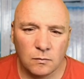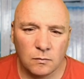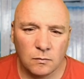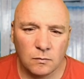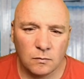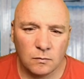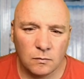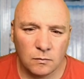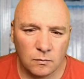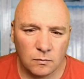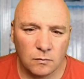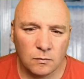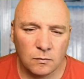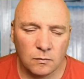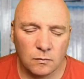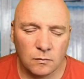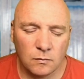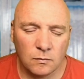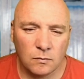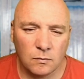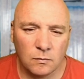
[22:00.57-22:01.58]

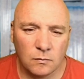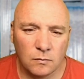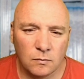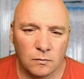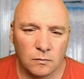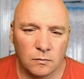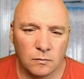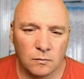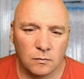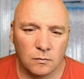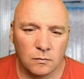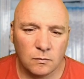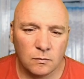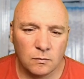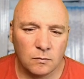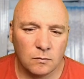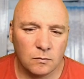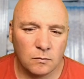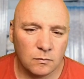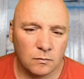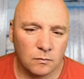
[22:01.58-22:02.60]

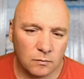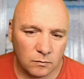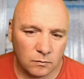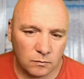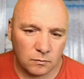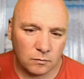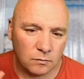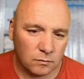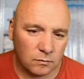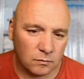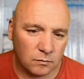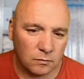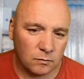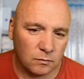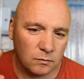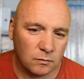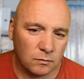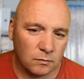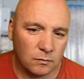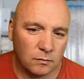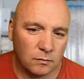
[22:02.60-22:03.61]
(not speaking)